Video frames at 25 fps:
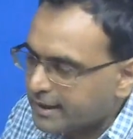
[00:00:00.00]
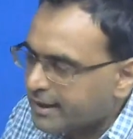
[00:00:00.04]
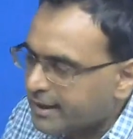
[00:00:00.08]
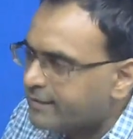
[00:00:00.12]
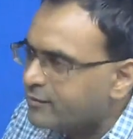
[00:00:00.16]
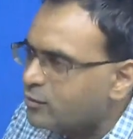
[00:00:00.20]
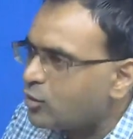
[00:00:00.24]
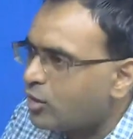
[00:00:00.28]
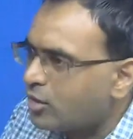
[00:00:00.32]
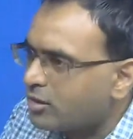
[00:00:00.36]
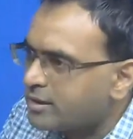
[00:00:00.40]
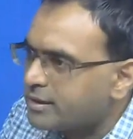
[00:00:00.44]
I
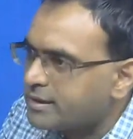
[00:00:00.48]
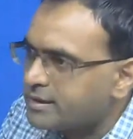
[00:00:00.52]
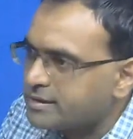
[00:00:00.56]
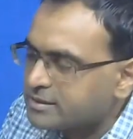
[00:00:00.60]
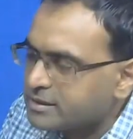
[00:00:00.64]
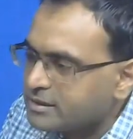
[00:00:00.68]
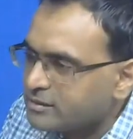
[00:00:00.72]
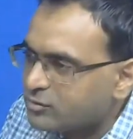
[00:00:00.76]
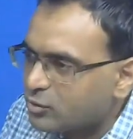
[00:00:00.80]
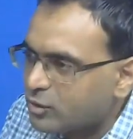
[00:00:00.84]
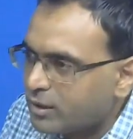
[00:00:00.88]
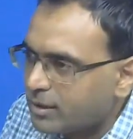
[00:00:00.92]
gave you already
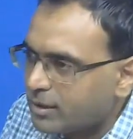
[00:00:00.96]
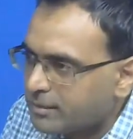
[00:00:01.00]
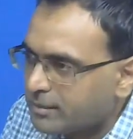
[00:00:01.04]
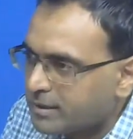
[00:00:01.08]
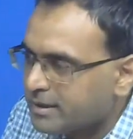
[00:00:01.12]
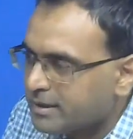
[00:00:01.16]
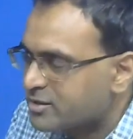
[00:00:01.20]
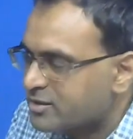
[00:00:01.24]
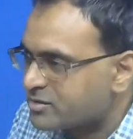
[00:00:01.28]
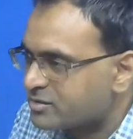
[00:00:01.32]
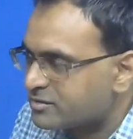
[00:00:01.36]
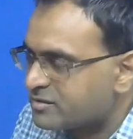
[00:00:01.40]
3-4
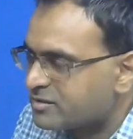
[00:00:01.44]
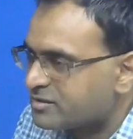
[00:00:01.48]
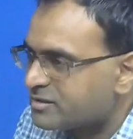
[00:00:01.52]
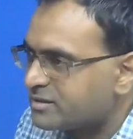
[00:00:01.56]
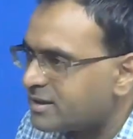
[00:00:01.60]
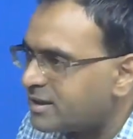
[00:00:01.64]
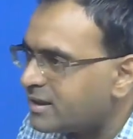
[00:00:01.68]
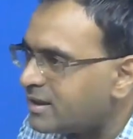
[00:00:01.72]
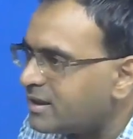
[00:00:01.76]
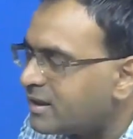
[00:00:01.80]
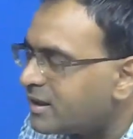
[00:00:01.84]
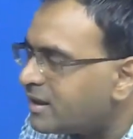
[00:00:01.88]

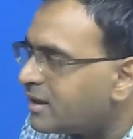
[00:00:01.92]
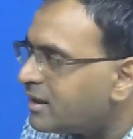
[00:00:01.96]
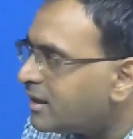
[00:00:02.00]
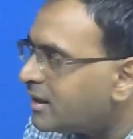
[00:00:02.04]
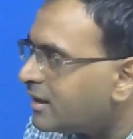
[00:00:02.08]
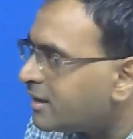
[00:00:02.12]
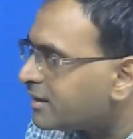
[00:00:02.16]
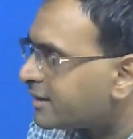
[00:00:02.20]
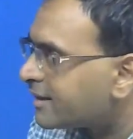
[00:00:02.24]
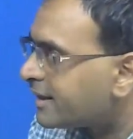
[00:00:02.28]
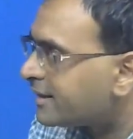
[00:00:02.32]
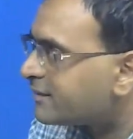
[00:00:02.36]
applications.
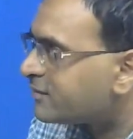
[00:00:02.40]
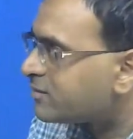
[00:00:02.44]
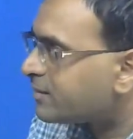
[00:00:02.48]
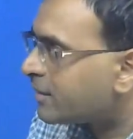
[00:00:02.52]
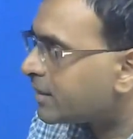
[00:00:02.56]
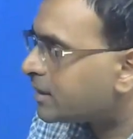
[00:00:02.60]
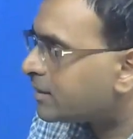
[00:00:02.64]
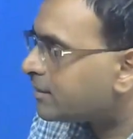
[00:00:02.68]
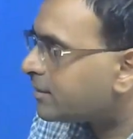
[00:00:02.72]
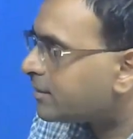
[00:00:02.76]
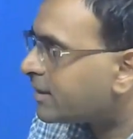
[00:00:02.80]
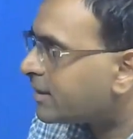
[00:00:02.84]

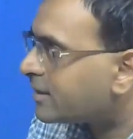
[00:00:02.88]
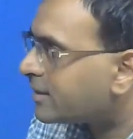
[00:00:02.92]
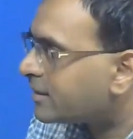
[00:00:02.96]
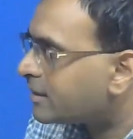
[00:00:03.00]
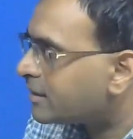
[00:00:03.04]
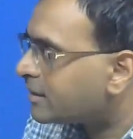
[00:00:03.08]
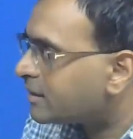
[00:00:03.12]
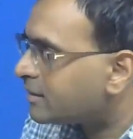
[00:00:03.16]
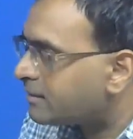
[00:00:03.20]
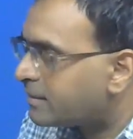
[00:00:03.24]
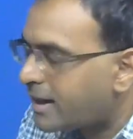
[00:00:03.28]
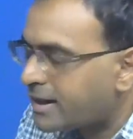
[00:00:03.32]

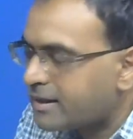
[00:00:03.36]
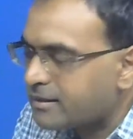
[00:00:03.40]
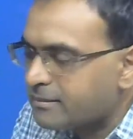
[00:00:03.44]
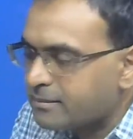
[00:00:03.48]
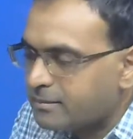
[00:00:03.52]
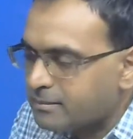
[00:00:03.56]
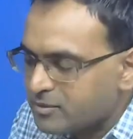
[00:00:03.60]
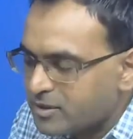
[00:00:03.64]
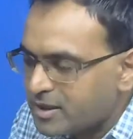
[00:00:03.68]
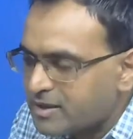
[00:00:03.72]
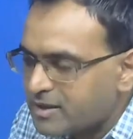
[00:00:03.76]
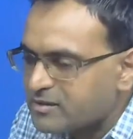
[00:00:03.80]

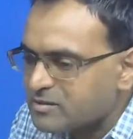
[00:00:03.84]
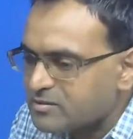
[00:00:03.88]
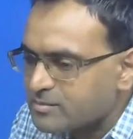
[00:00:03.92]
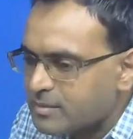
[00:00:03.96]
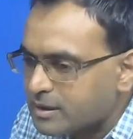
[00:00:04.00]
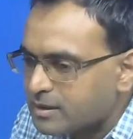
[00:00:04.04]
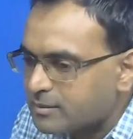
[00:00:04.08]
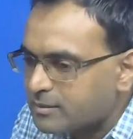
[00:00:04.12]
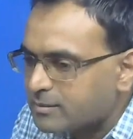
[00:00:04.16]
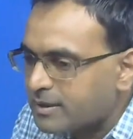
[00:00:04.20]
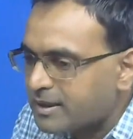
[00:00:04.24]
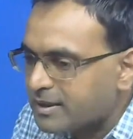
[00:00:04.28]

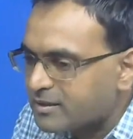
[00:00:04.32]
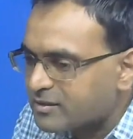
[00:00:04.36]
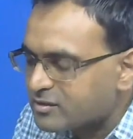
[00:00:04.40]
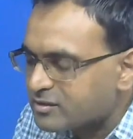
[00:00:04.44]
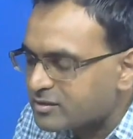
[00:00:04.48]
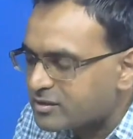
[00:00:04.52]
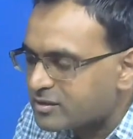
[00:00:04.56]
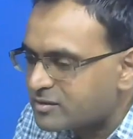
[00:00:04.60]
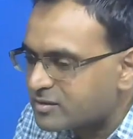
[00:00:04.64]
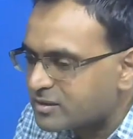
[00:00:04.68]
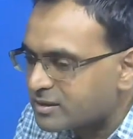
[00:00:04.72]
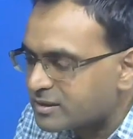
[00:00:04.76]

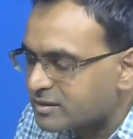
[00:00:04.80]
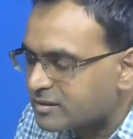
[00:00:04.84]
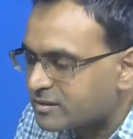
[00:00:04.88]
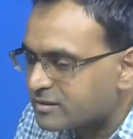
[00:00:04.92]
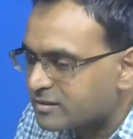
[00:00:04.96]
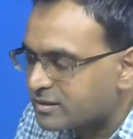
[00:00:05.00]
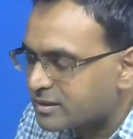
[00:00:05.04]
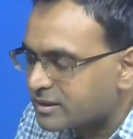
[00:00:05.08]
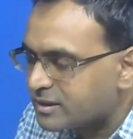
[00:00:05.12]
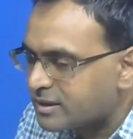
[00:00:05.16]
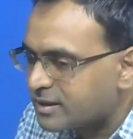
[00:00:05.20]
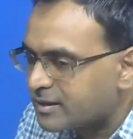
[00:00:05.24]
Transmultiplexers, that
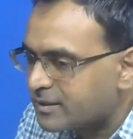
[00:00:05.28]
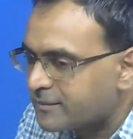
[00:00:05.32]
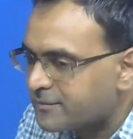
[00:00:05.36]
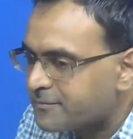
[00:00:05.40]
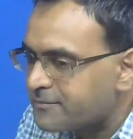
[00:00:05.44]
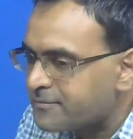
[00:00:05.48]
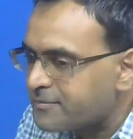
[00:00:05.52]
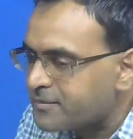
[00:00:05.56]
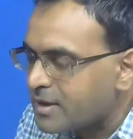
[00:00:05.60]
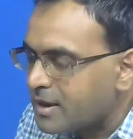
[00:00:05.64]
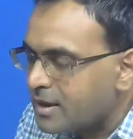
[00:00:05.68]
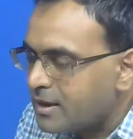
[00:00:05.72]
is
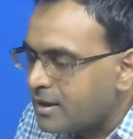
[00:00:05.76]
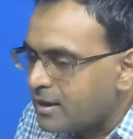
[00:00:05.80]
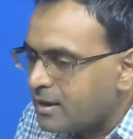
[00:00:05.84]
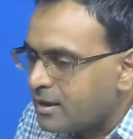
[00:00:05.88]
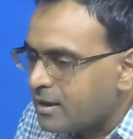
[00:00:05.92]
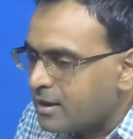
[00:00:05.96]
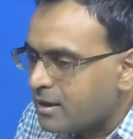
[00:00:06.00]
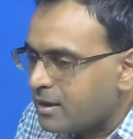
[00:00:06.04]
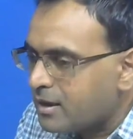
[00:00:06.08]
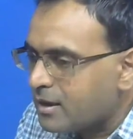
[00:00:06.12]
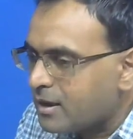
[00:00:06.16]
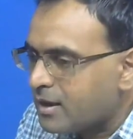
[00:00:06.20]

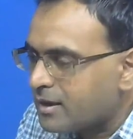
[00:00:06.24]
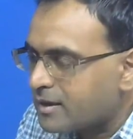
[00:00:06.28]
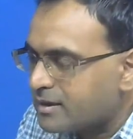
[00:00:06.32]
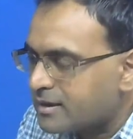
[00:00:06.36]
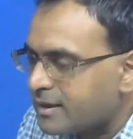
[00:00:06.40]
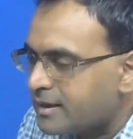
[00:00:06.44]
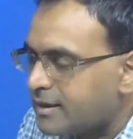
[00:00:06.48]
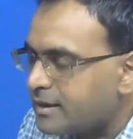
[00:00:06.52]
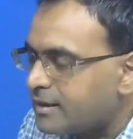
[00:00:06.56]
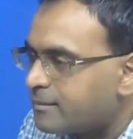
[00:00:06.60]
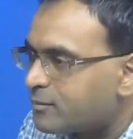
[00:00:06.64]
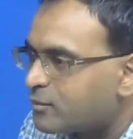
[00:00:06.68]

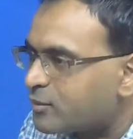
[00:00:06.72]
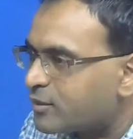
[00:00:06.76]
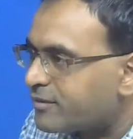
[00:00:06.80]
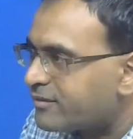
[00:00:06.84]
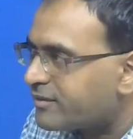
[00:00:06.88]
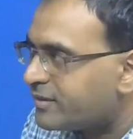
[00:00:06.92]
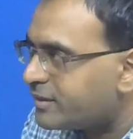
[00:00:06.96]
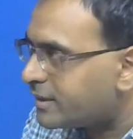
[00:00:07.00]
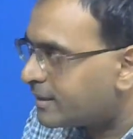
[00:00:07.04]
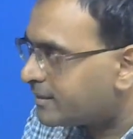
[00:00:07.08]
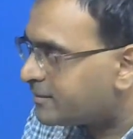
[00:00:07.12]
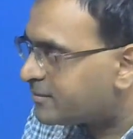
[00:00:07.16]
TDM to
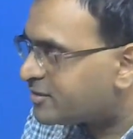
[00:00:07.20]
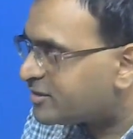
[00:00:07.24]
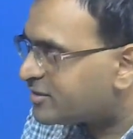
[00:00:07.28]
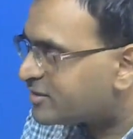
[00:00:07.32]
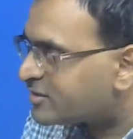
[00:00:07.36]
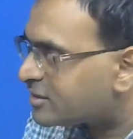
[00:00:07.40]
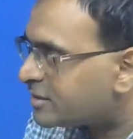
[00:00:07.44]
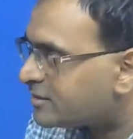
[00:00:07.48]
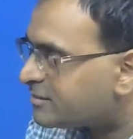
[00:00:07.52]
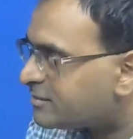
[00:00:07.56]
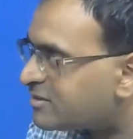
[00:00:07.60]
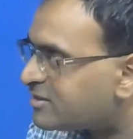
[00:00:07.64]
FDM
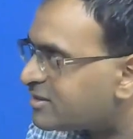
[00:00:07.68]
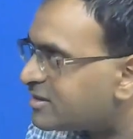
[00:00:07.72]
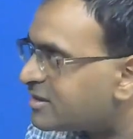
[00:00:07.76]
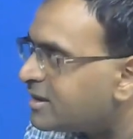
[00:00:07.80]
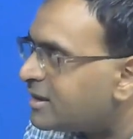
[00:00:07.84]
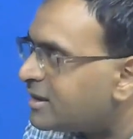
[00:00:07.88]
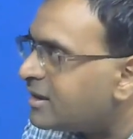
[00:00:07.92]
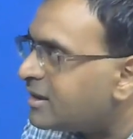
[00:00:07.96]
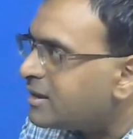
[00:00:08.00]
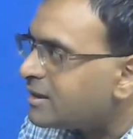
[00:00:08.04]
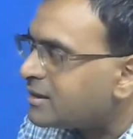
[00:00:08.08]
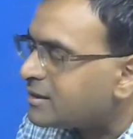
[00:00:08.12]
systems.
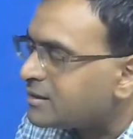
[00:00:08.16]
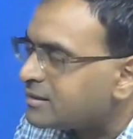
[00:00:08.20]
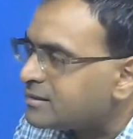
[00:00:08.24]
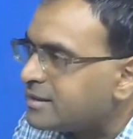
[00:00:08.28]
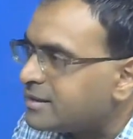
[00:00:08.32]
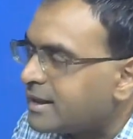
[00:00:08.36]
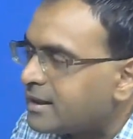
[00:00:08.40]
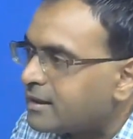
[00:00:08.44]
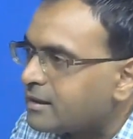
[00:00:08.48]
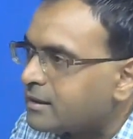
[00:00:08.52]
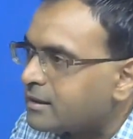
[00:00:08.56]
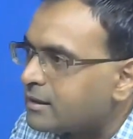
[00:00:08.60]

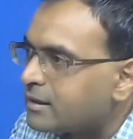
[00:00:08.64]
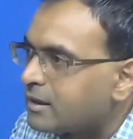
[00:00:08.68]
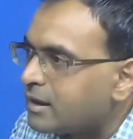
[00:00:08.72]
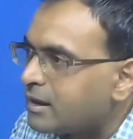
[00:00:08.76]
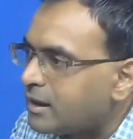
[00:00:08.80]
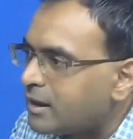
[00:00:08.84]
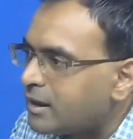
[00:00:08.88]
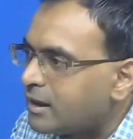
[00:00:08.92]
Then